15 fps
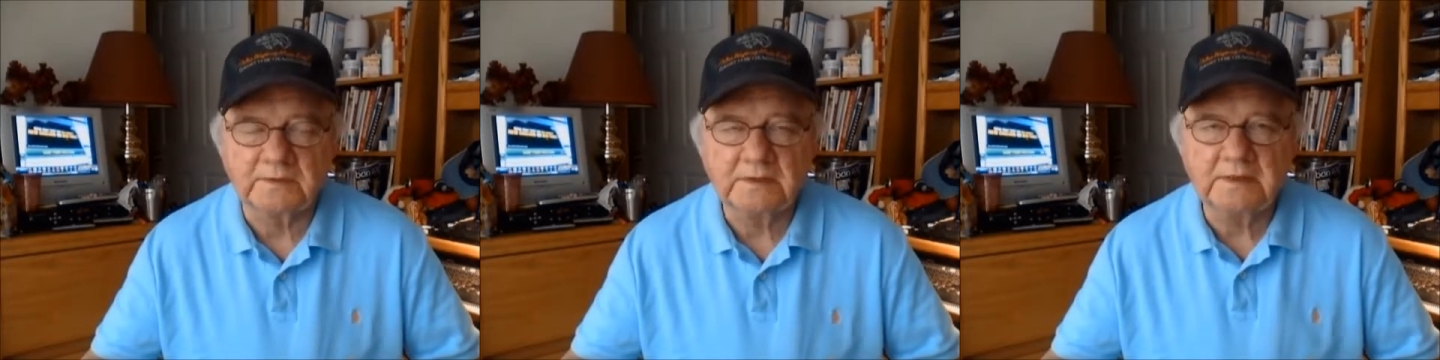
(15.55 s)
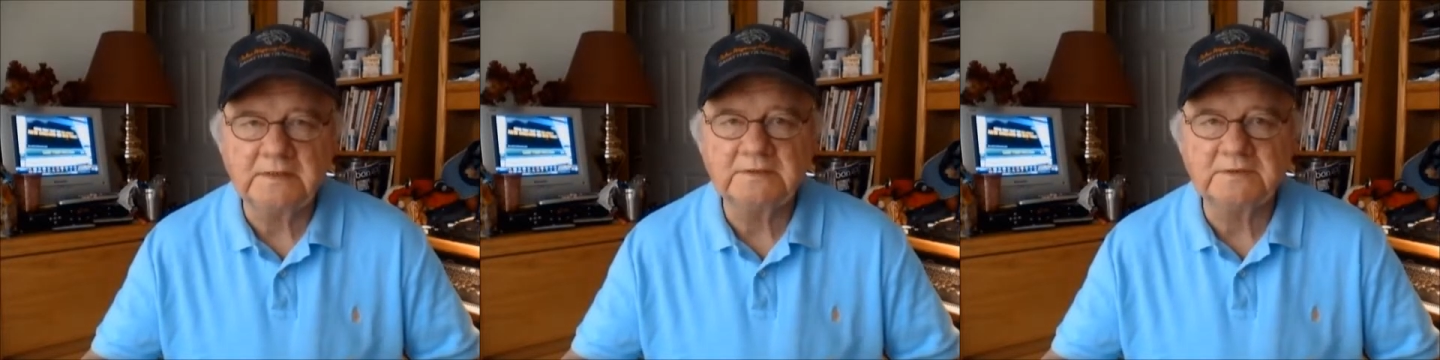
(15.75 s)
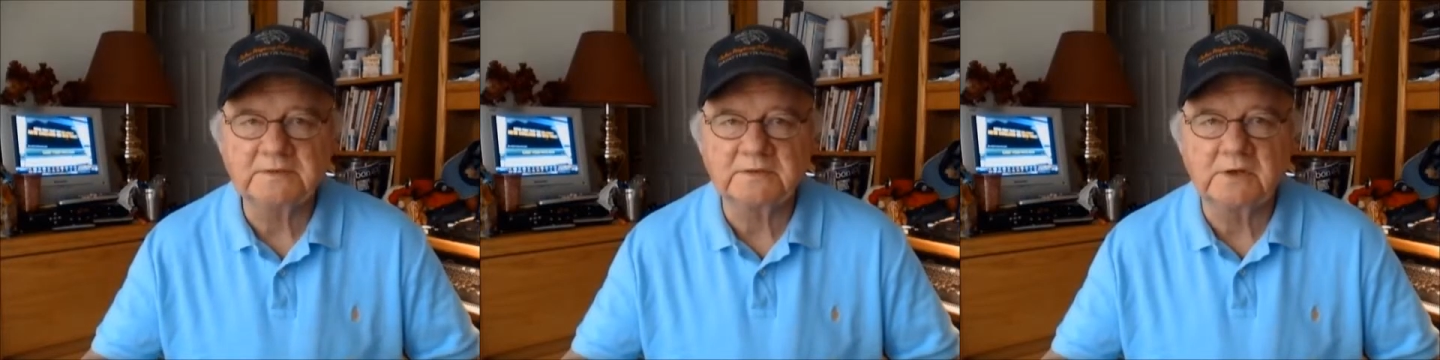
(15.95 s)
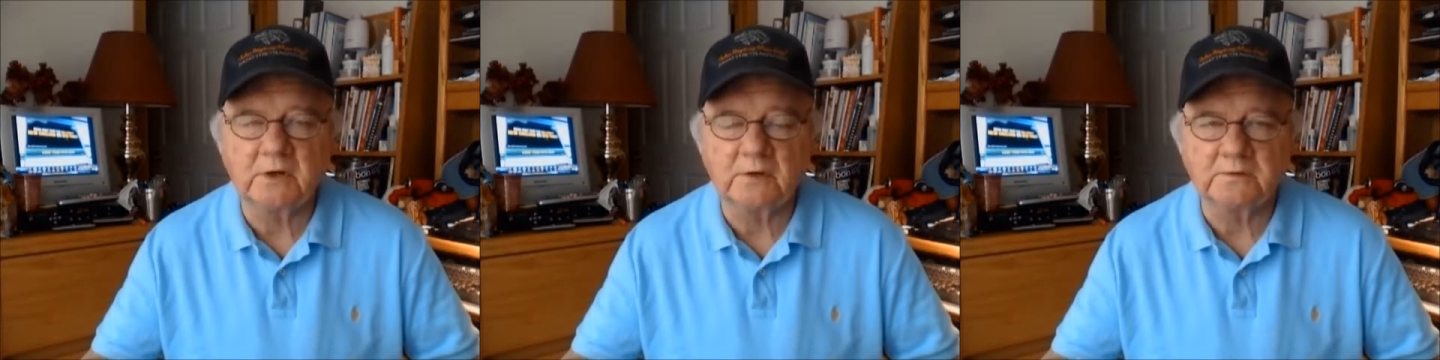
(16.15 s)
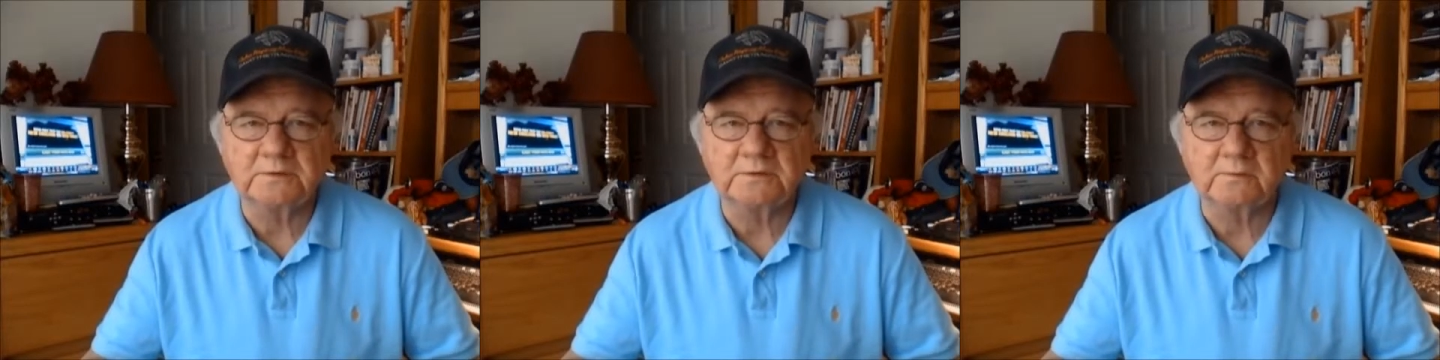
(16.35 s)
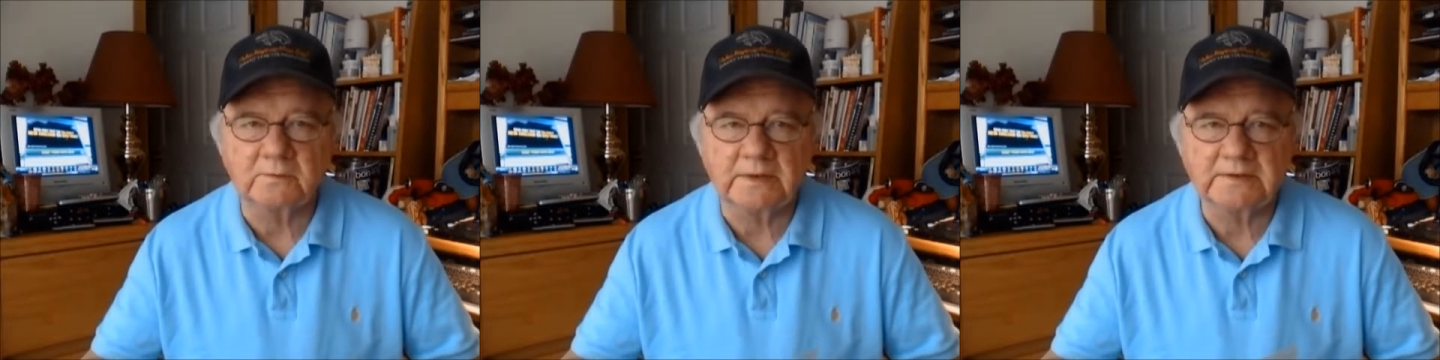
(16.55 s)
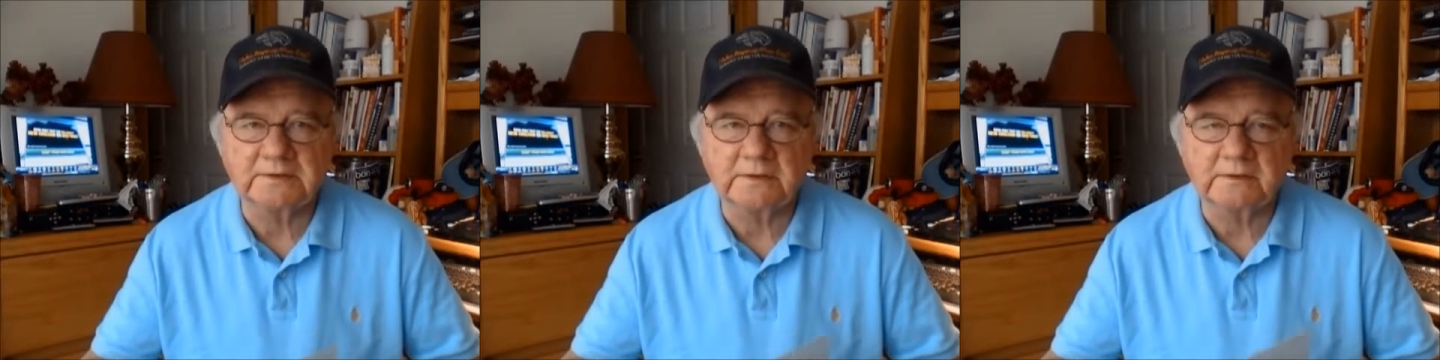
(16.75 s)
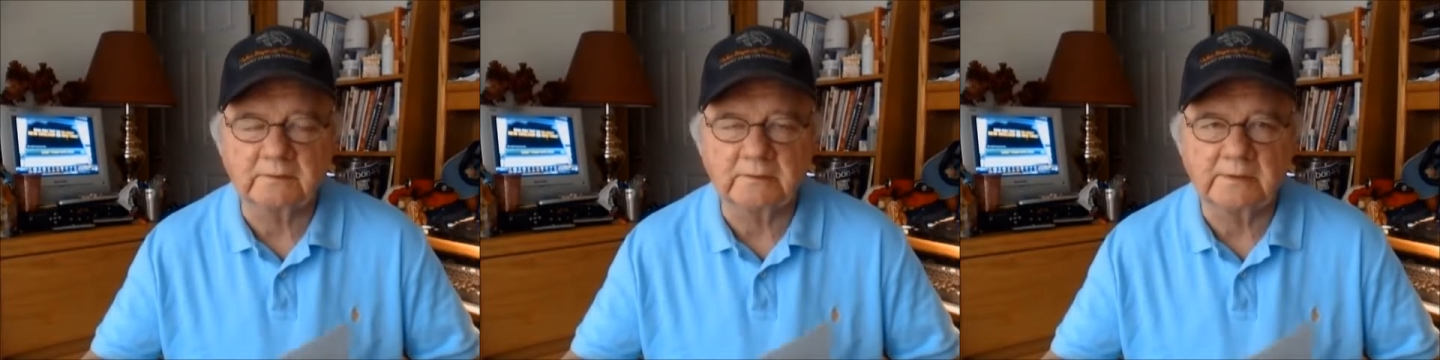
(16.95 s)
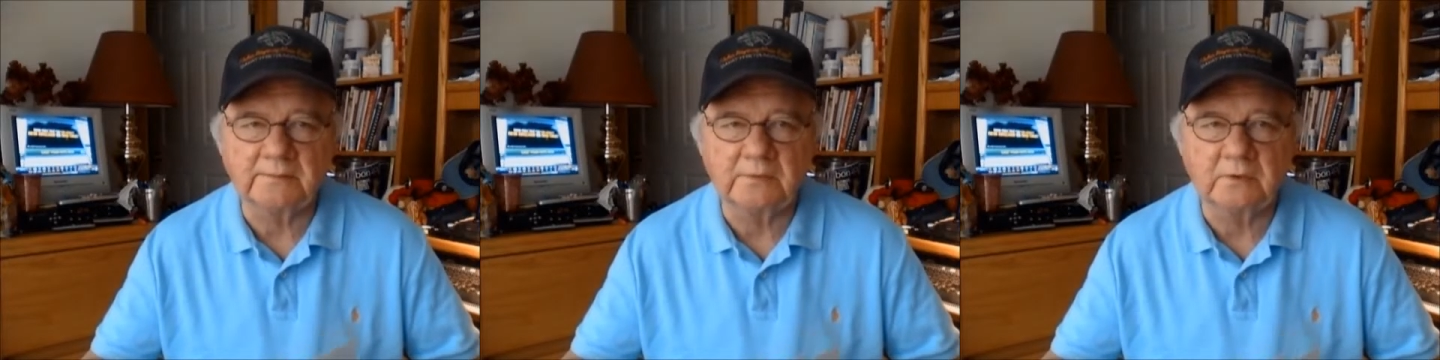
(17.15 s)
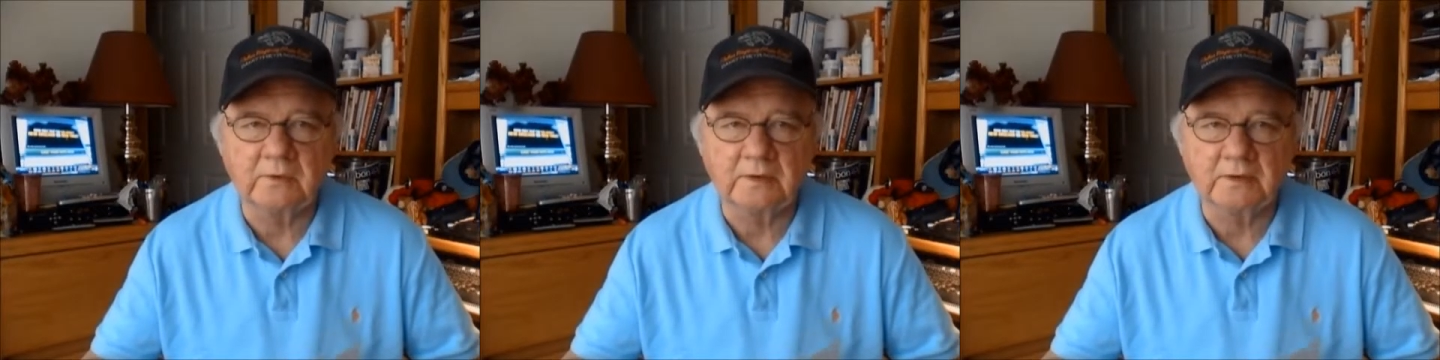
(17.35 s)
East Coast Racing
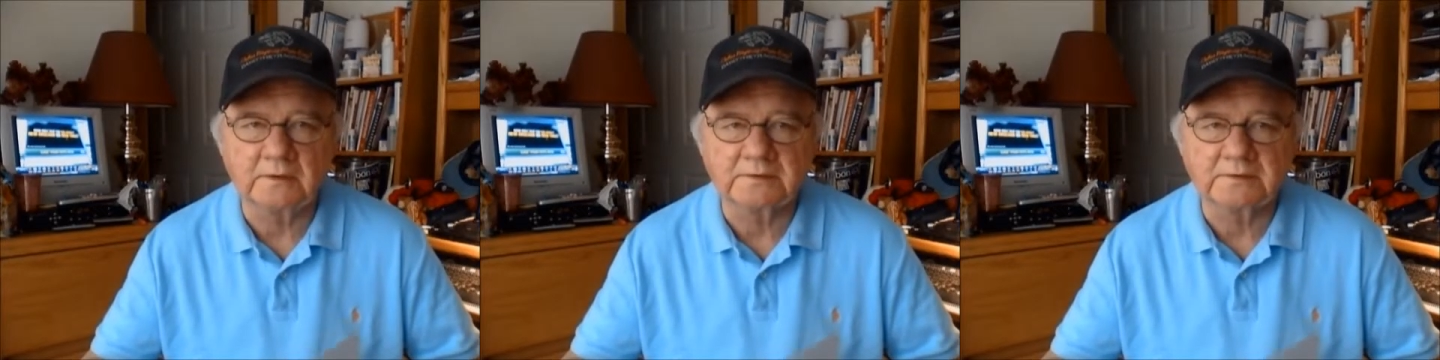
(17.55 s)
Report.